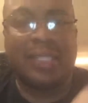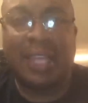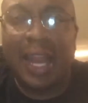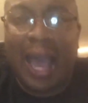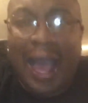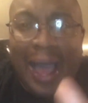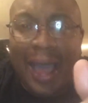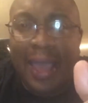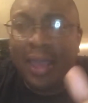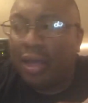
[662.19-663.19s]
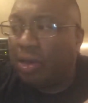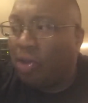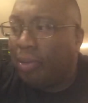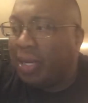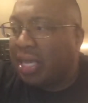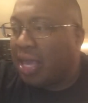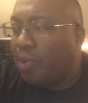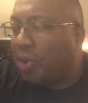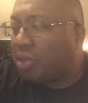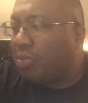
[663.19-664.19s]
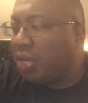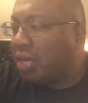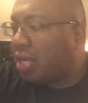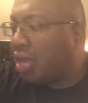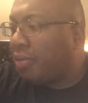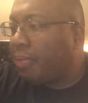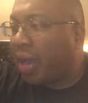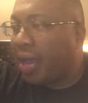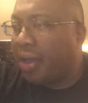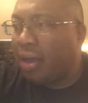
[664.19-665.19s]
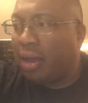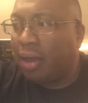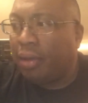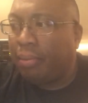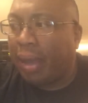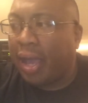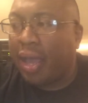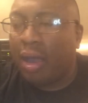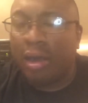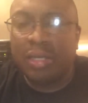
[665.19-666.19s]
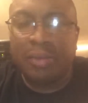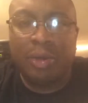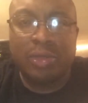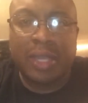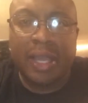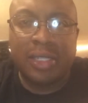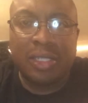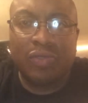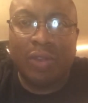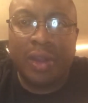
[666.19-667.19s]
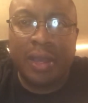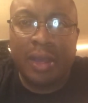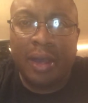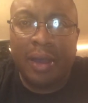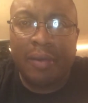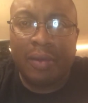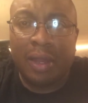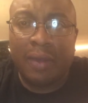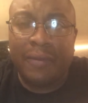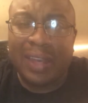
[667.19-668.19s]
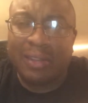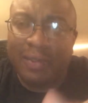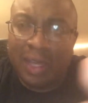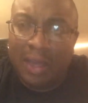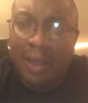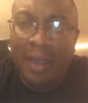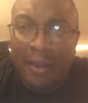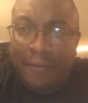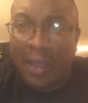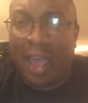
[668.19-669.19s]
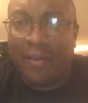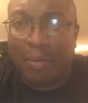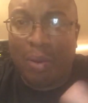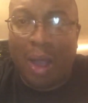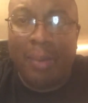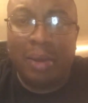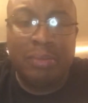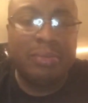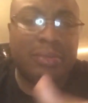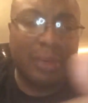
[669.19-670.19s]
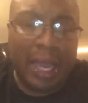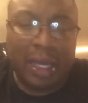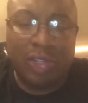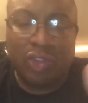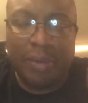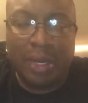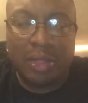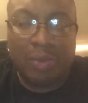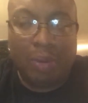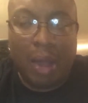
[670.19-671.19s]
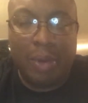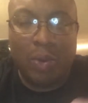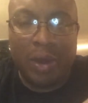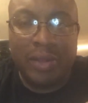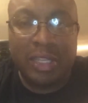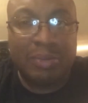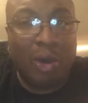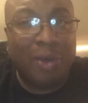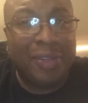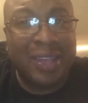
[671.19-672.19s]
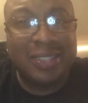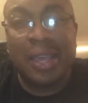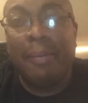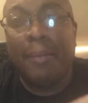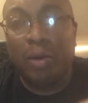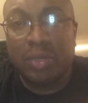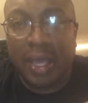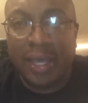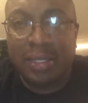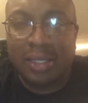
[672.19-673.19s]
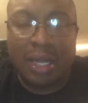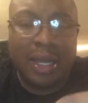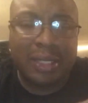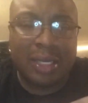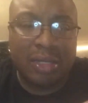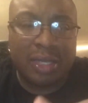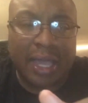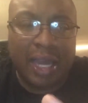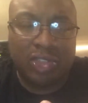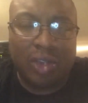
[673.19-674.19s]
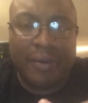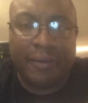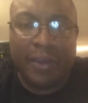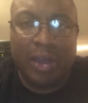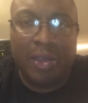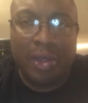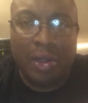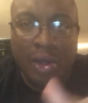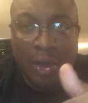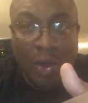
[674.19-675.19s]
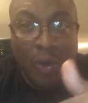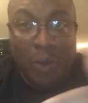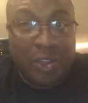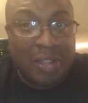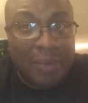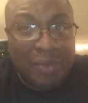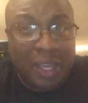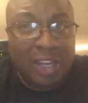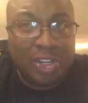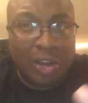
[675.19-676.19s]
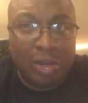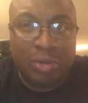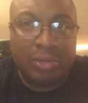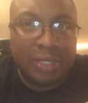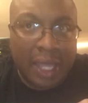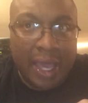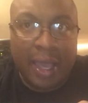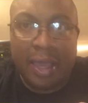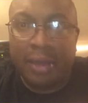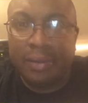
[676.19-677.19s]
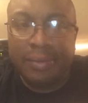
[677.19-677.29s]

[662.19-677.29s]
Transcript: that I normally keep with me to keep my my ARs in most cases running effectively. If they have a problem, I can attribute it to probably one of these small things in most cases, unless there's a catastrophic failure with something internal, say